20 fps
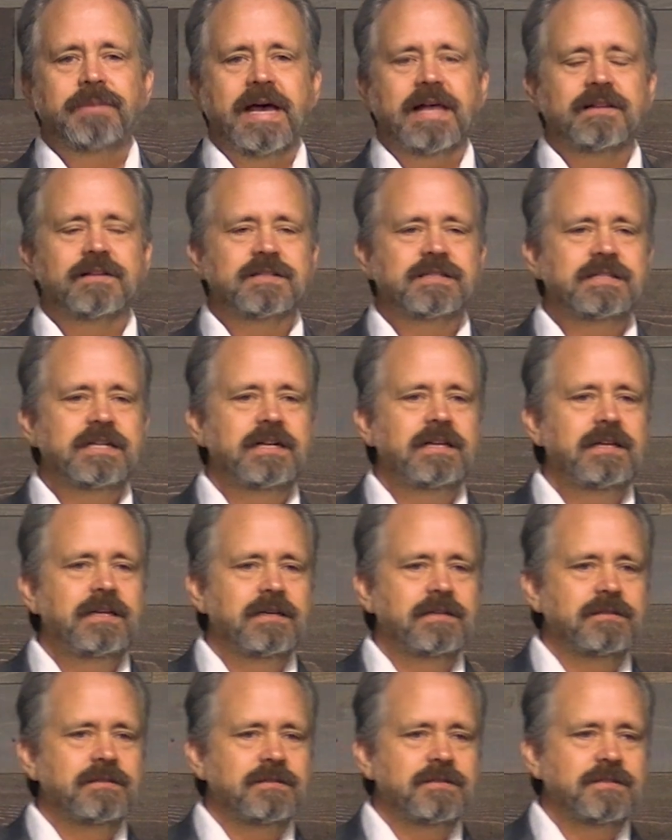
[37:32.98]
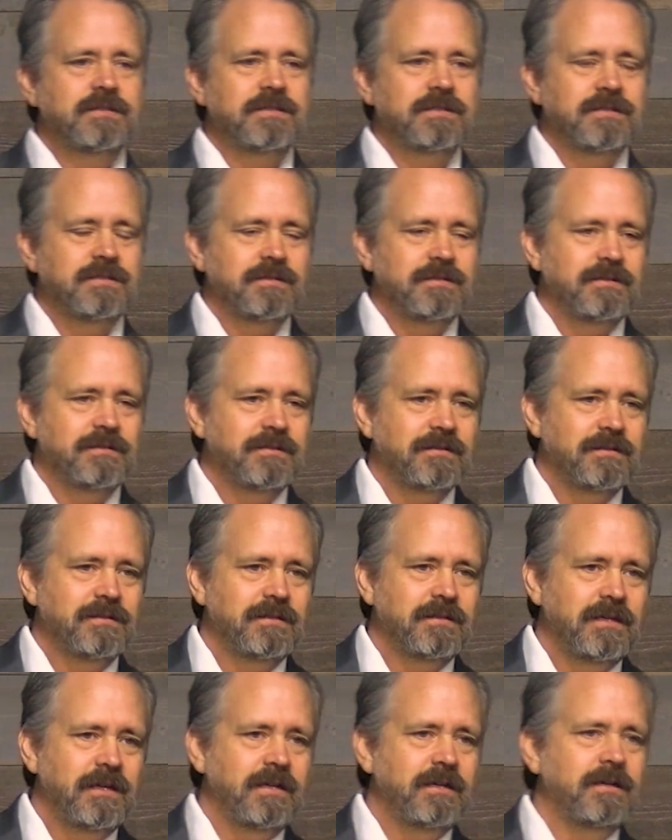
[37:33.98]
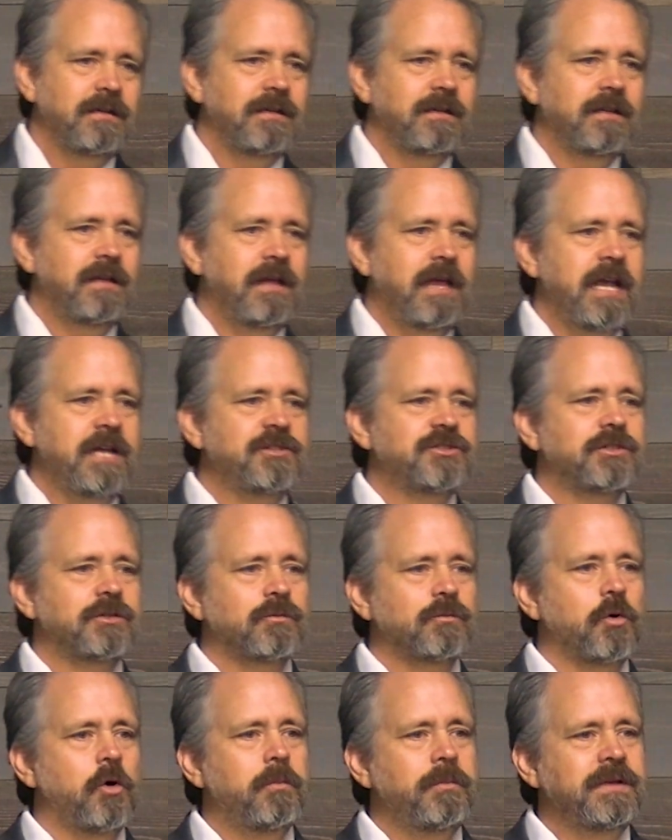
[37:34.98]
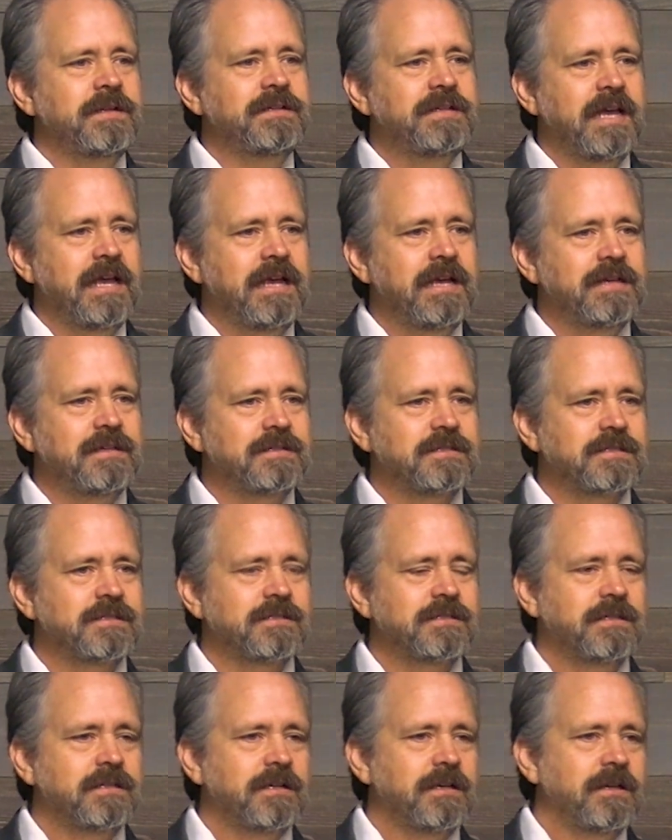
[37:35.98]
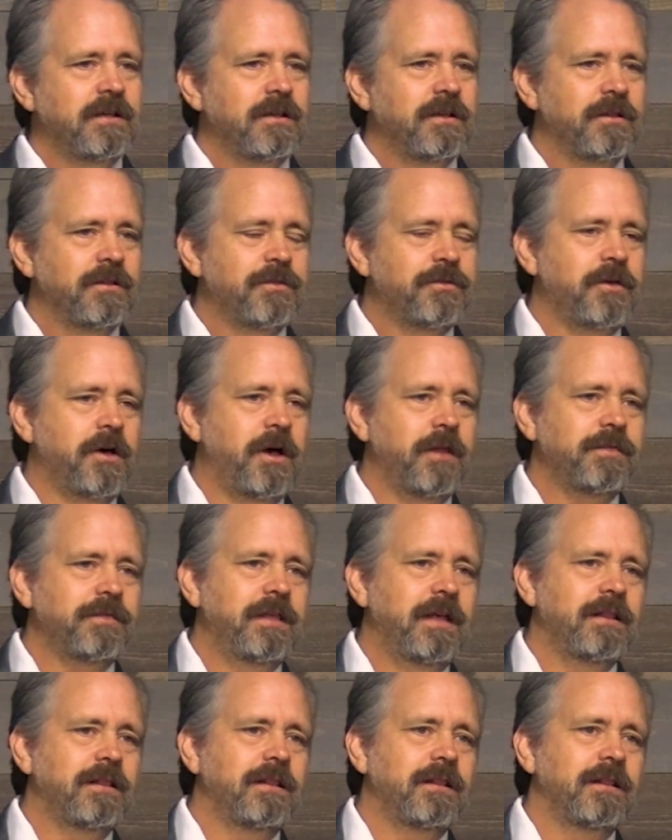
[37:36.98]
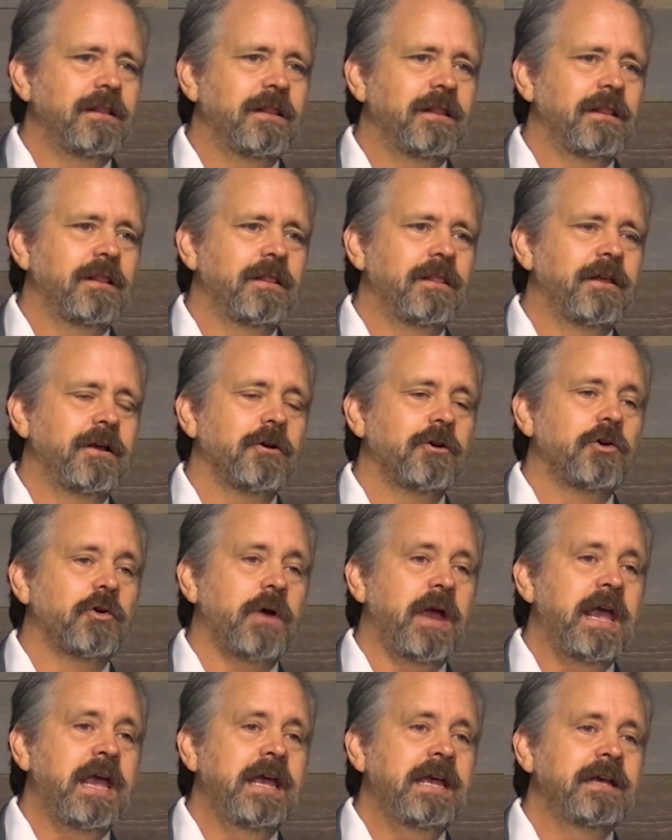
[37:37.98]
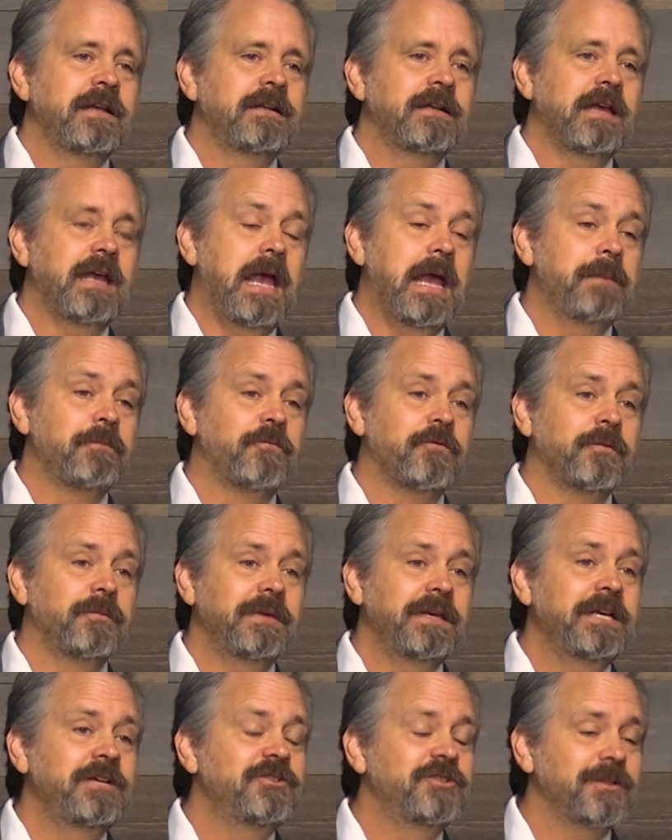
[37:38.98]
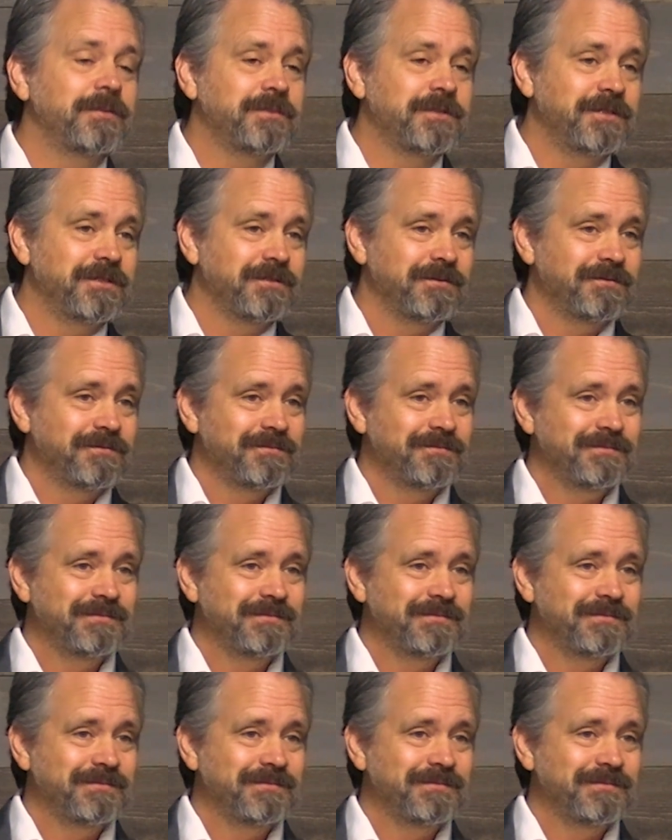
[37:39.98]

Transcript: Palestinians in ancient Roman days thought that their grain came from Egypt.